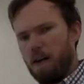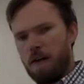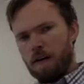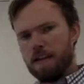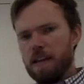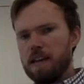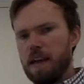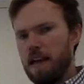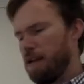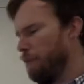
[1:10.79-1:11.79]
On the other
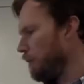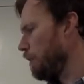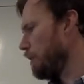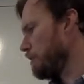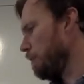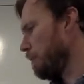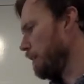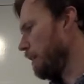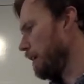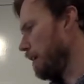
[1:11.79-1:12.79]
hand, if we look at something
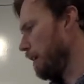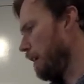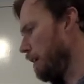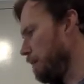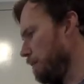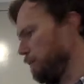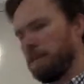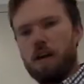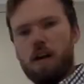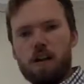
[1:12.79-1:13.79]
like
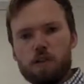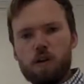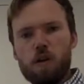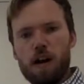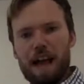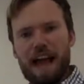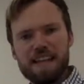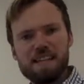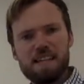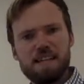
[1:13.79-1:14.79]
hydrochloric
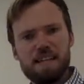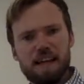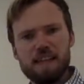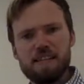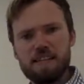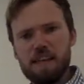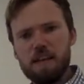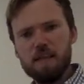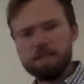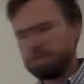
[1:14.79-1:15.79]
acid, HCl,